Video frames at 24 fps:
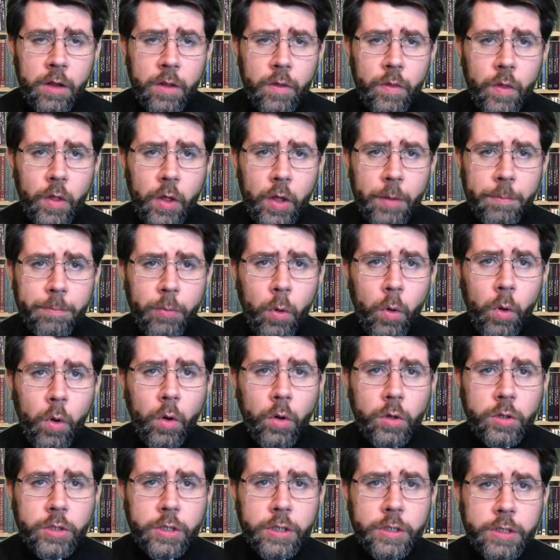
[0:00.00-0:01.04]
the
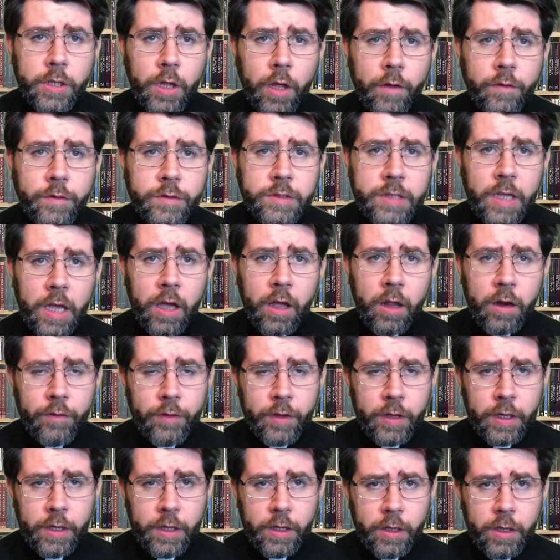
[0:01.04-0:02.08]
port of
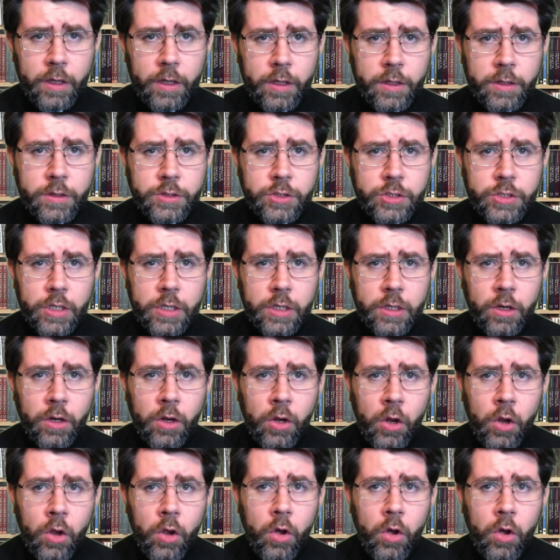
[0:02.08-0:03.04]
salvation,